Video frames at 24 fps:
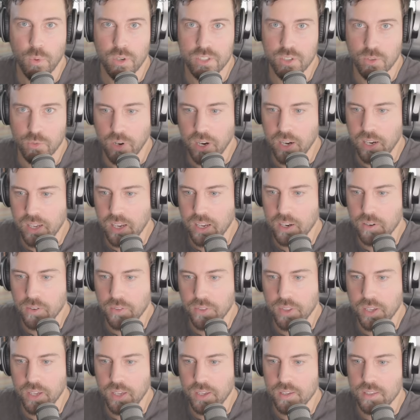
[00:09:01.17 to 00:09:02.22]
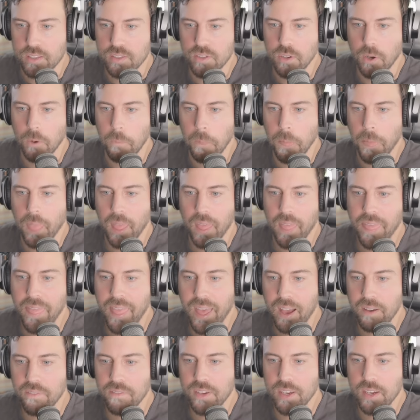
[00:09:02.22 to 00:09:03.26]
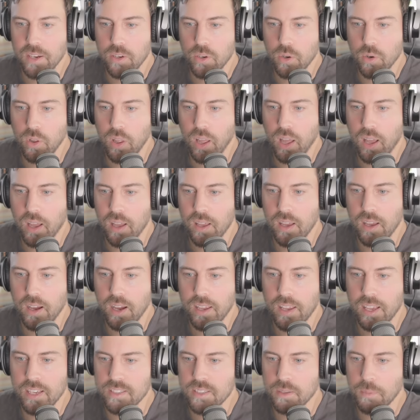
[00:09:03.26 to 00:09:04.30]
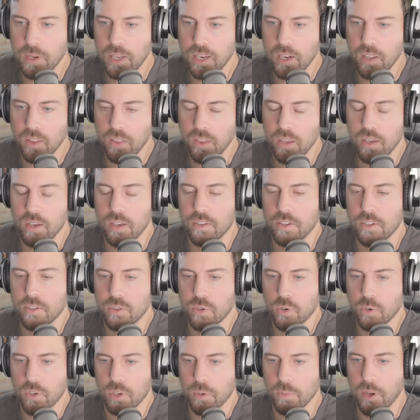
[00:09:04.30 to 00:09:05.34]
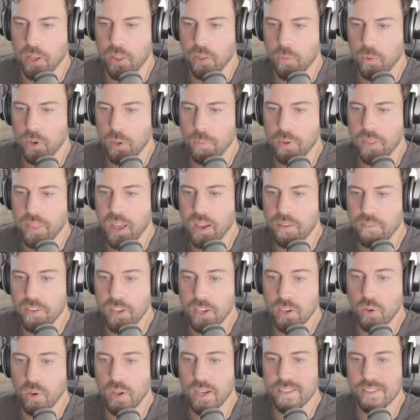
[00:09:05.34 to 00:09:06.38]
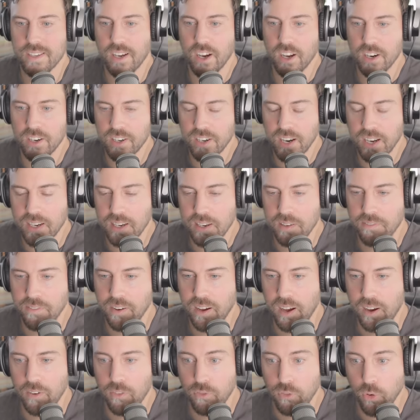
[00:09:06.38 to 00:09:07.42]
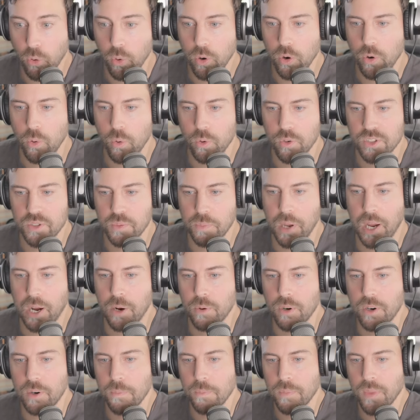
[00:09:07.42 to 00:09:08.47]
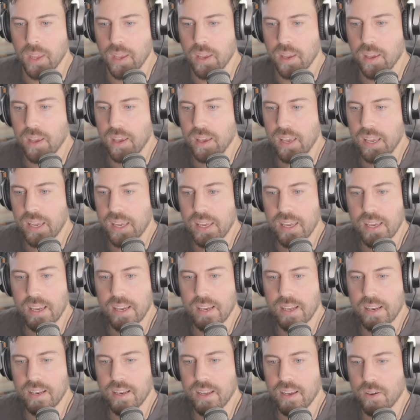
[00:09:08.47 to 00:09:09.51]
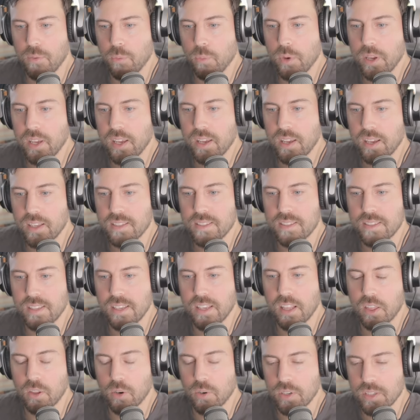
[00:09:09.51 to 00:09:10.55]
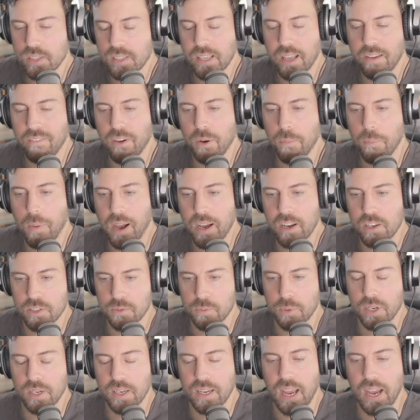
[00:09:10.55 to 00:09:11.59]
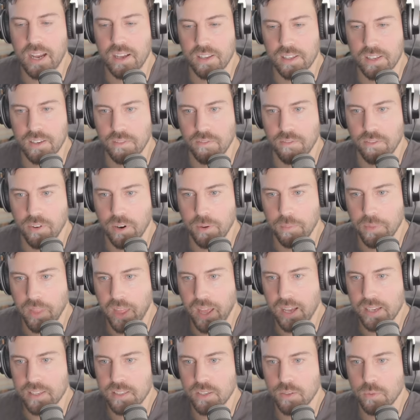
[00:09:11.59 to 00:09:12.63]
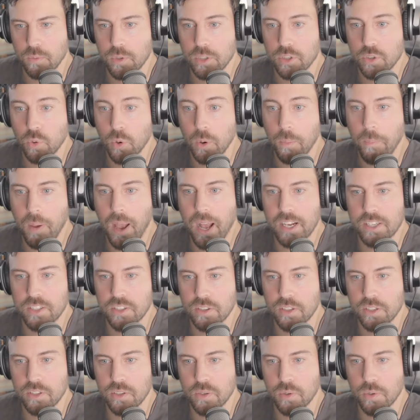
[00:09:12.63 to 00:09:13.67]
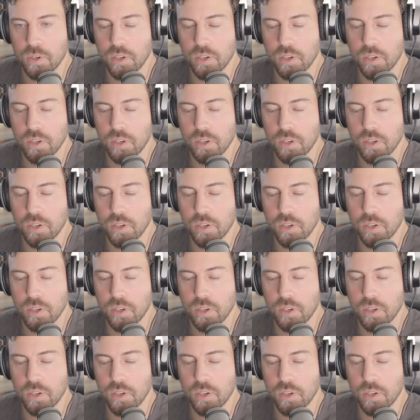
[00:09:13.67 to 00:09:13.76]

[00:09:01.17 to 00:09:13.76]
wasn't ready, I don't think. So that vehicle, I estimated on the torque, by the way, but that vehicle has 194 horsepower. And we could see 37 miles per gallon from that, which would match the